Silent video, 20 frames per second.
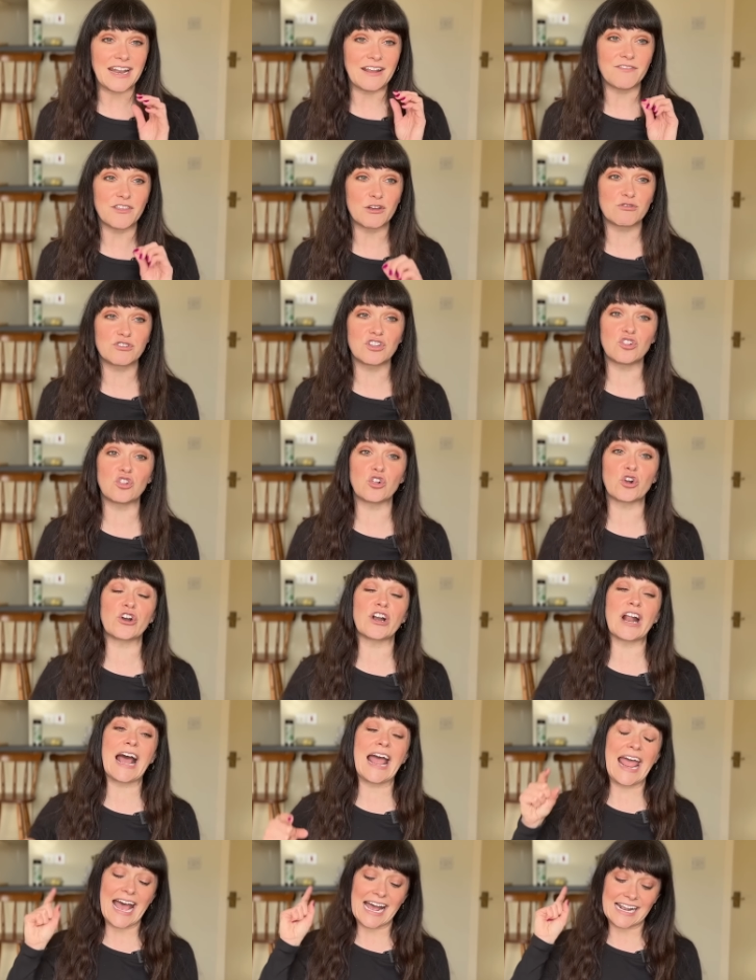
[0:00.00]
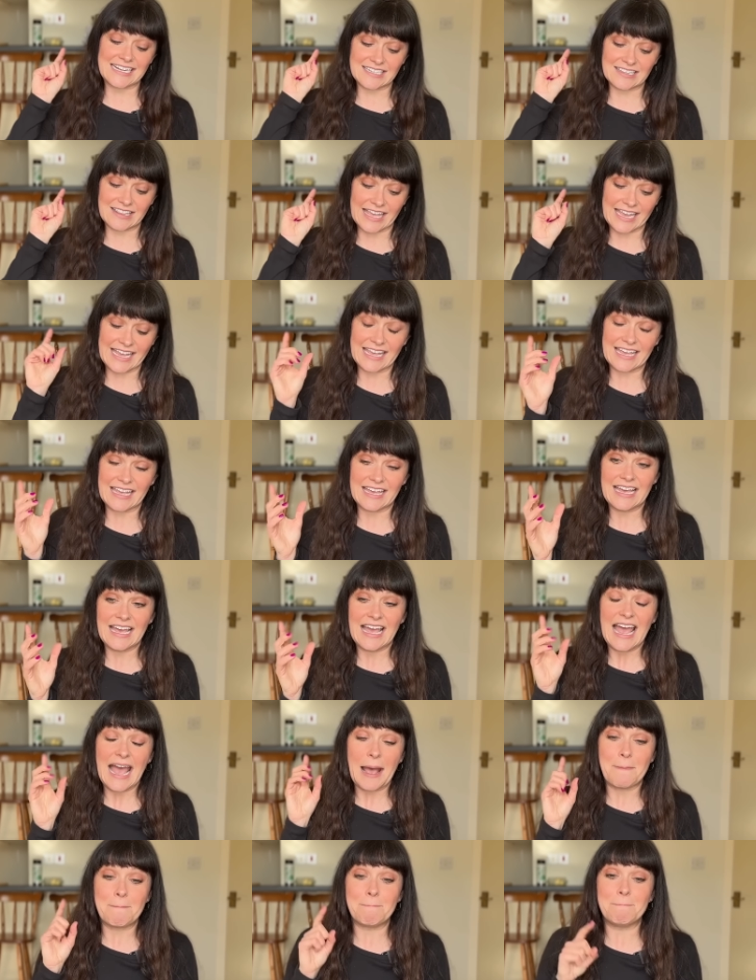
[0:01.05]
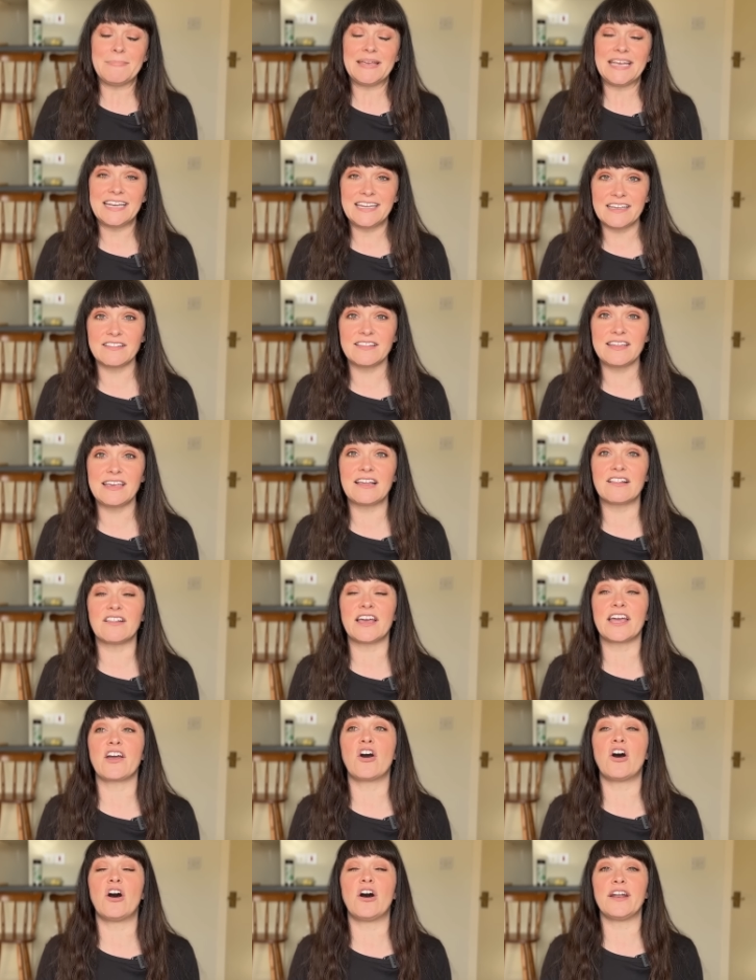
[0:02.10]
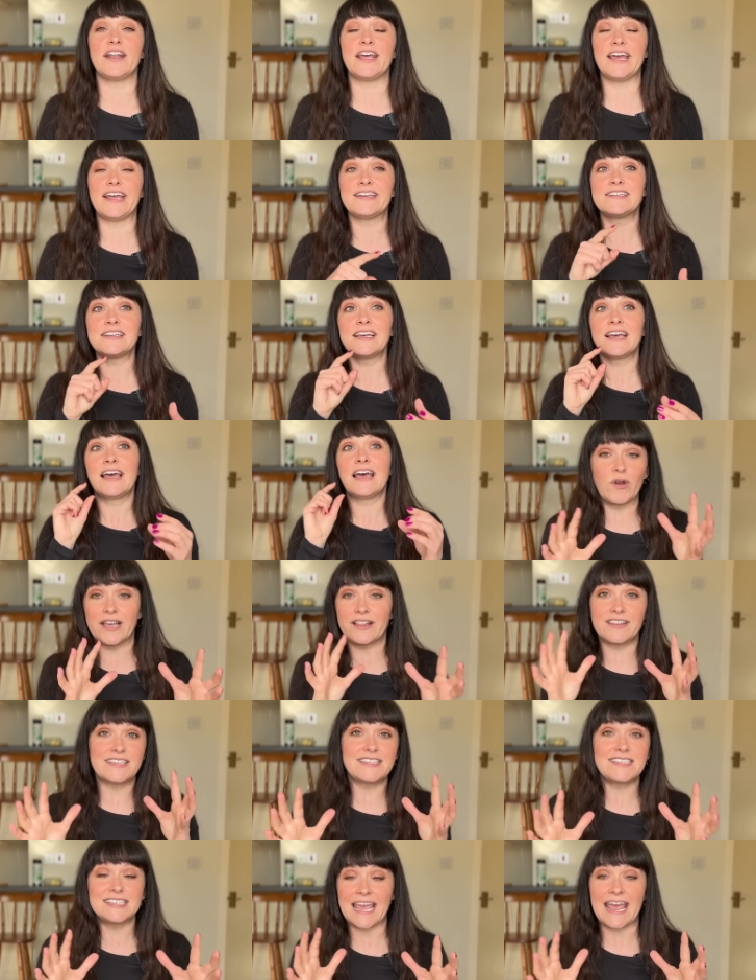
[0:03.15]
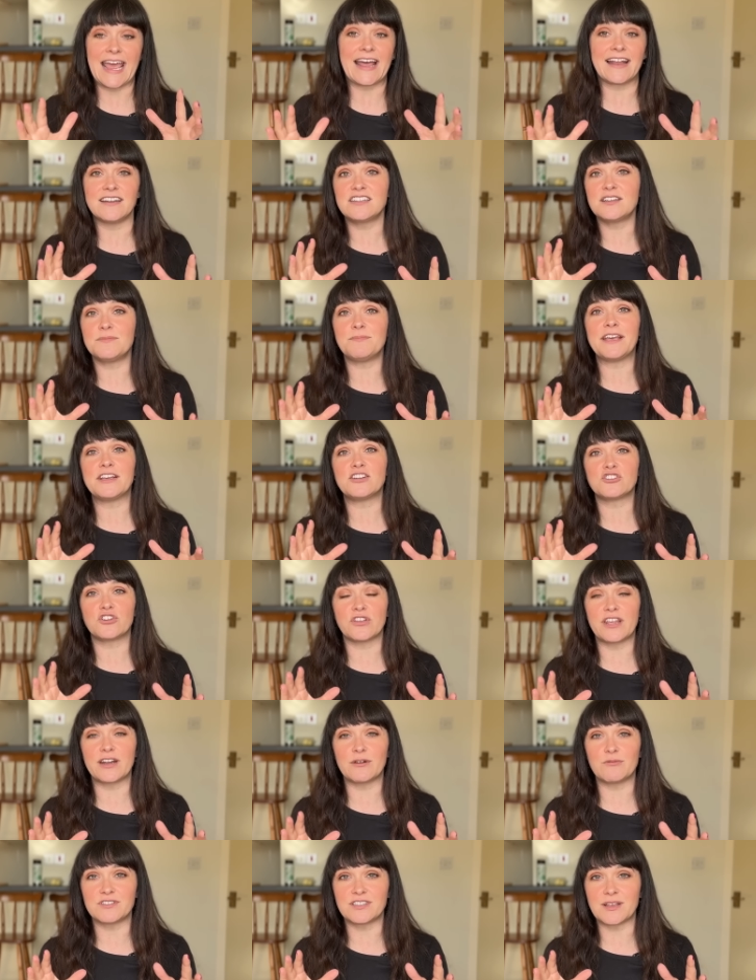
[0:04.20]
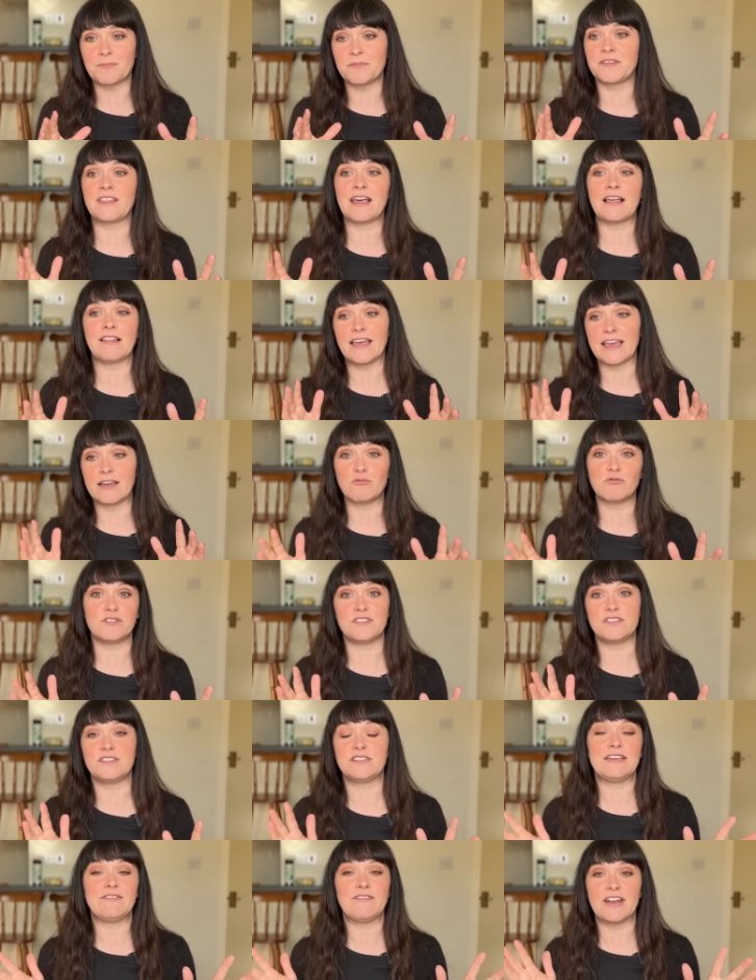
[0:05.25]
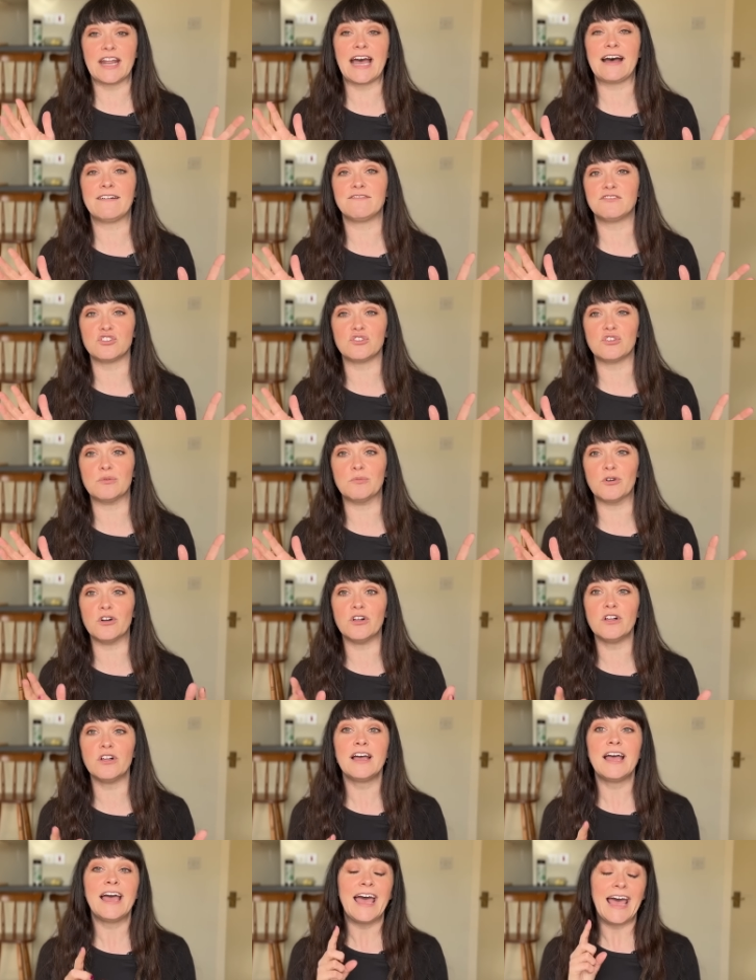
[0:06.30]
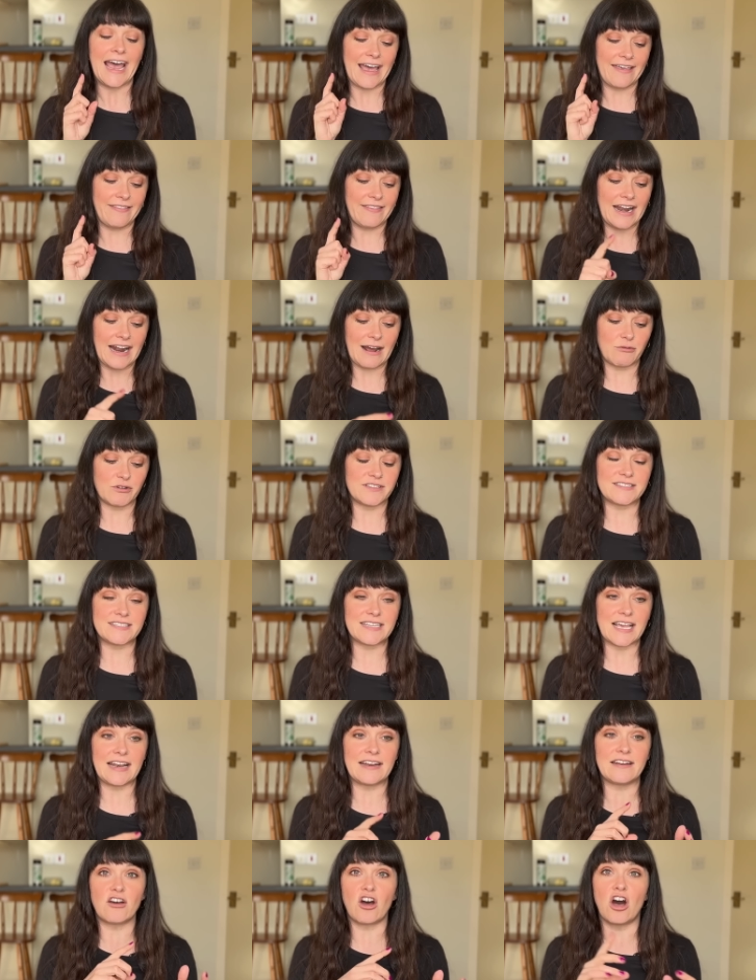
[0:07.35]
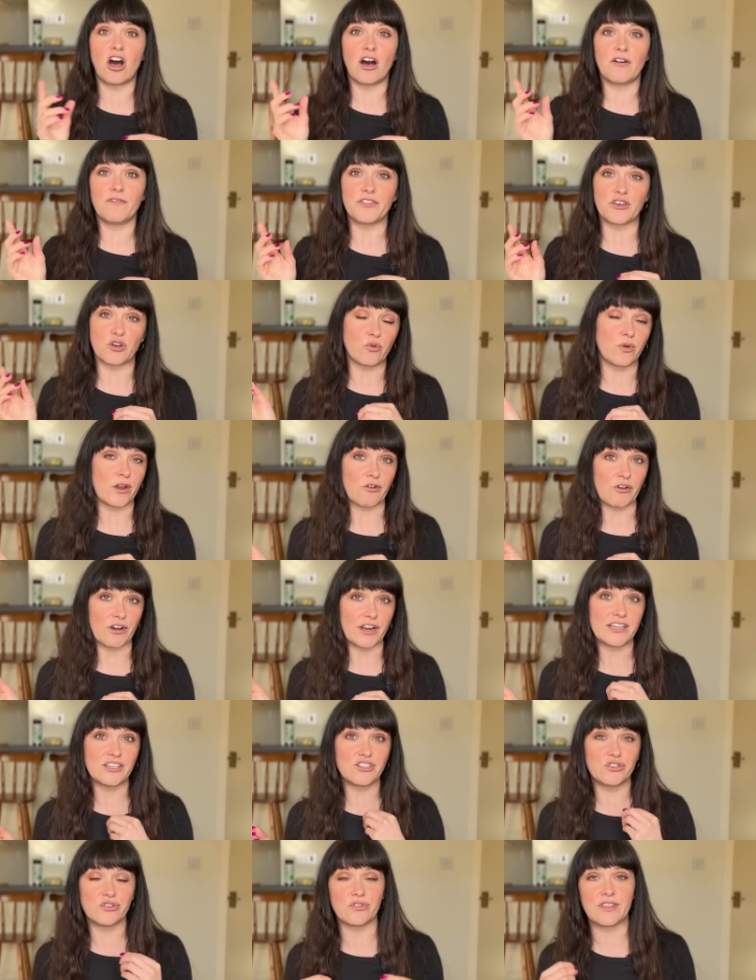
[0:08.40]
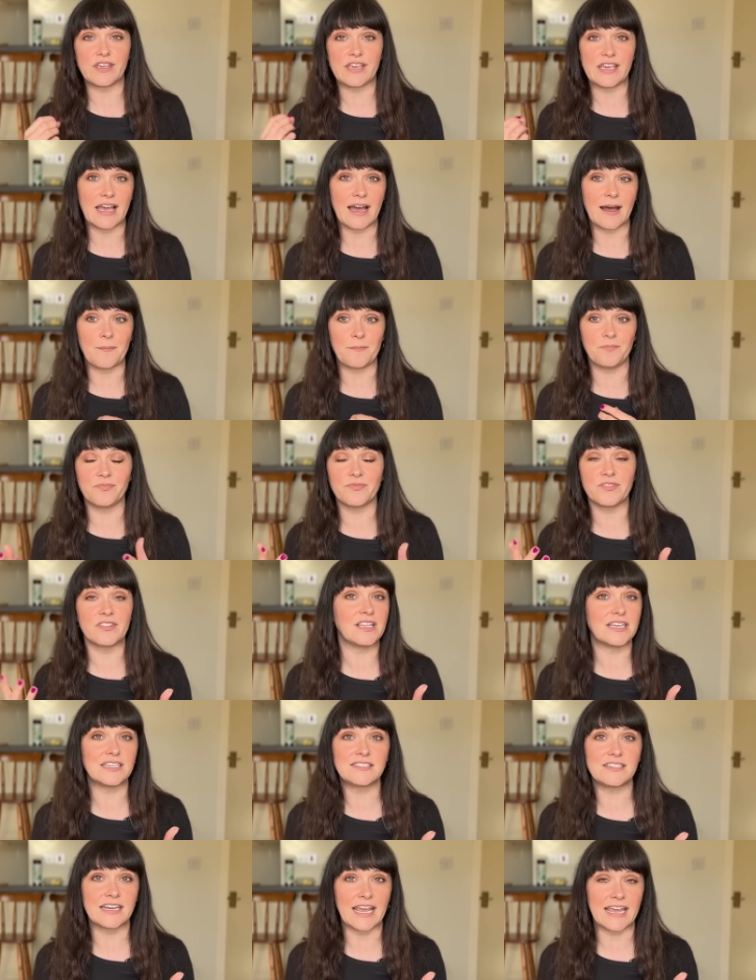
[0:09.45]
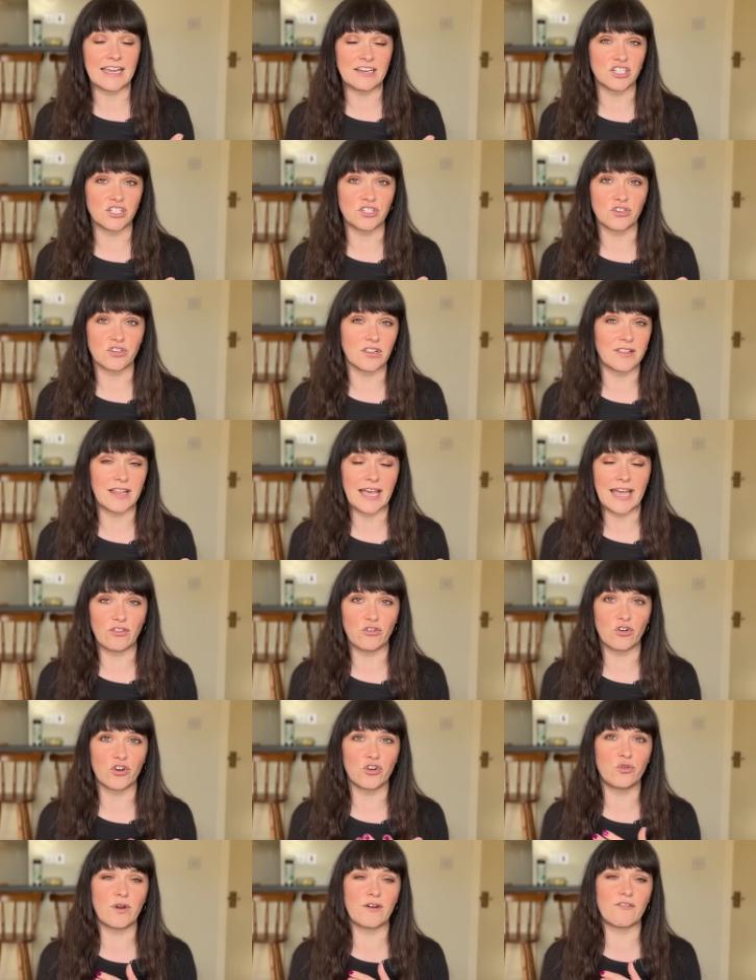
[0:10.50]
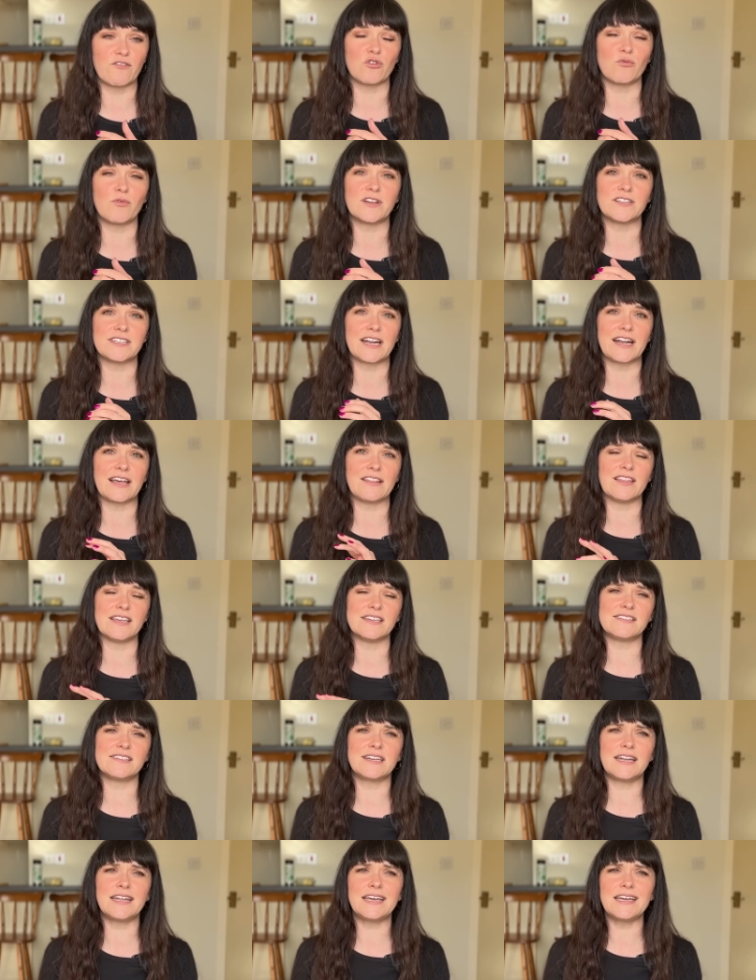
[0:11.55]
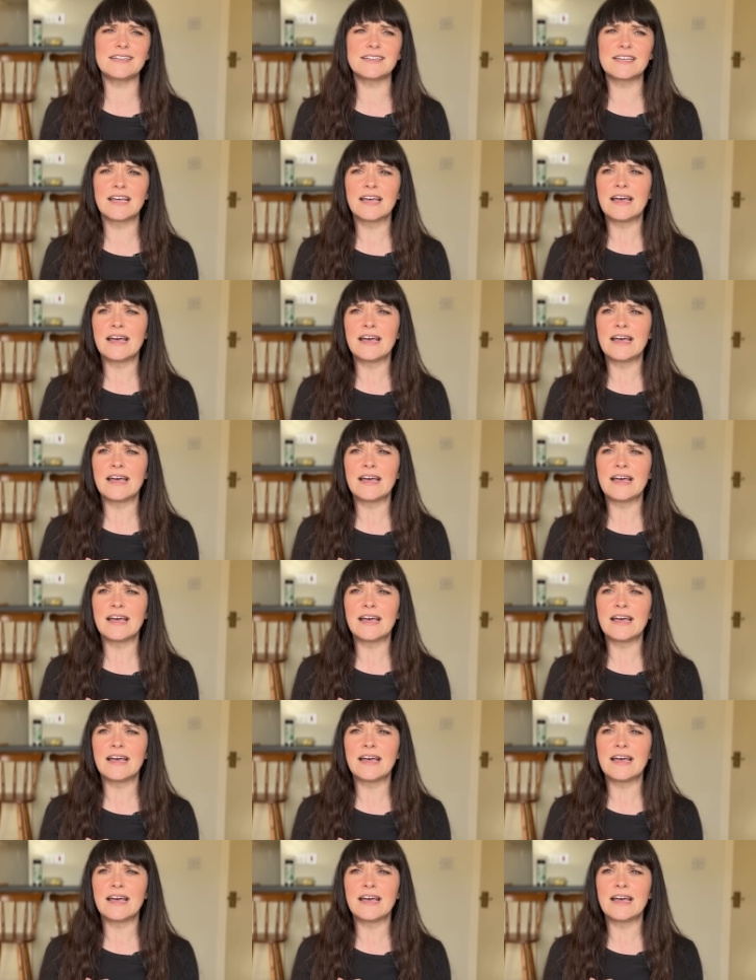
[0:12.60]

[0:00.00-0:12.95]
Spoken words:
And if there was an alert, I had to like immediately click on it, quickly scan to make sure that it was something that like was even half suitable. And then I would send off the query to the listing agent or the landlord, whoever it was that had listed it.